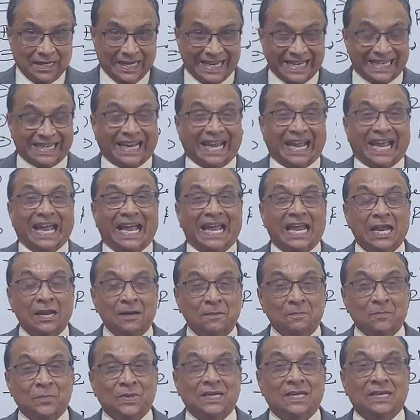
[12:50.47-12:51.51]
it
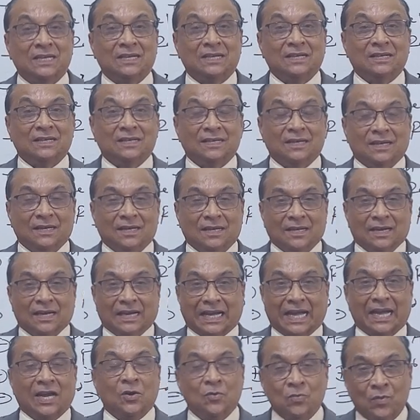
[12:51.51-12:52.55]
can be
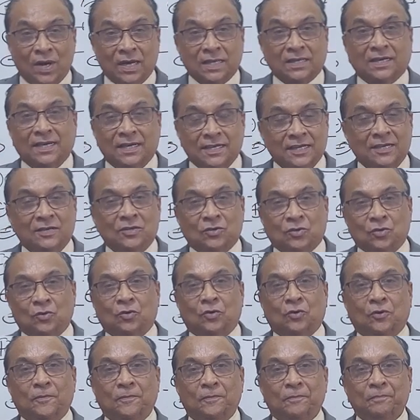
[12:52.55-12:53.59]
converted
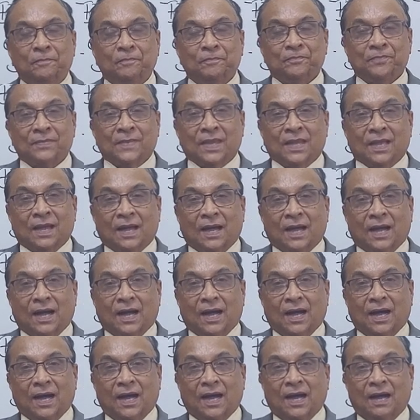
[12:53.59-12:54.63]
into
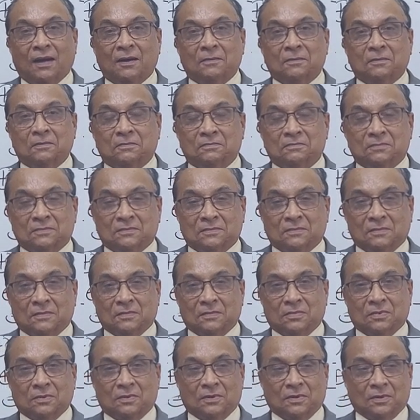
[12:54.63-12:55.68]
a
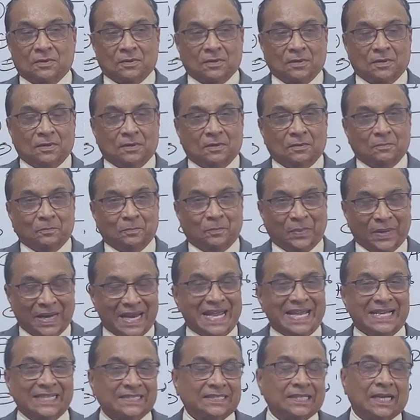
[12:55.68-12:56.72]

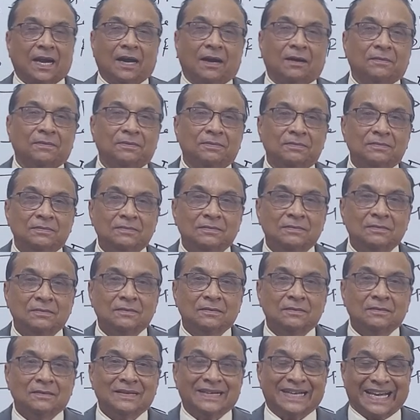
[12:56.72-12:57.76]
place of
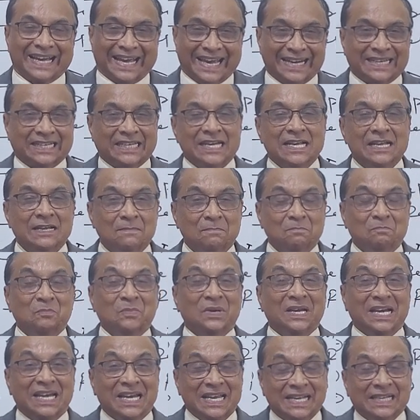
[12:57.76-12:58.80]
getting
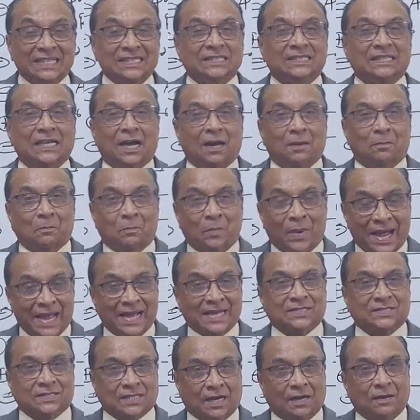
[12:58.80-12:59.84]
millions of
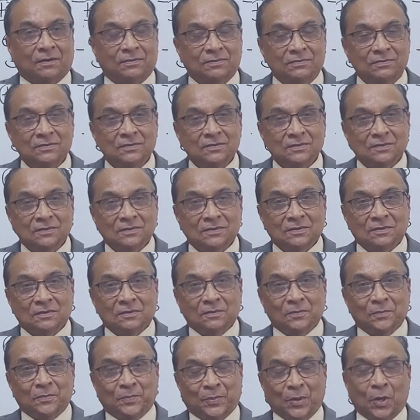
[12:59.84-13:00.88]
bags of
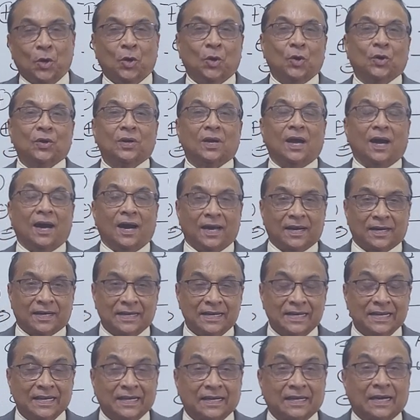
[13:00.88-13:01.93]
pure
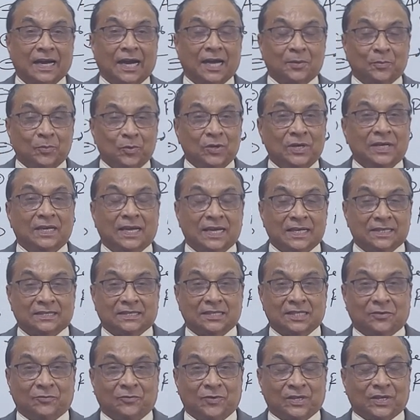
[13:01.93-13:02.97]
organic carbonic
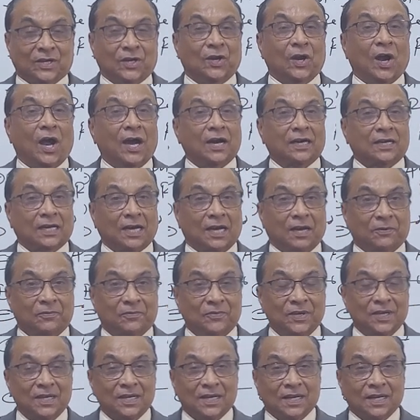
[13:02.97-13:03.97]
acid with lot of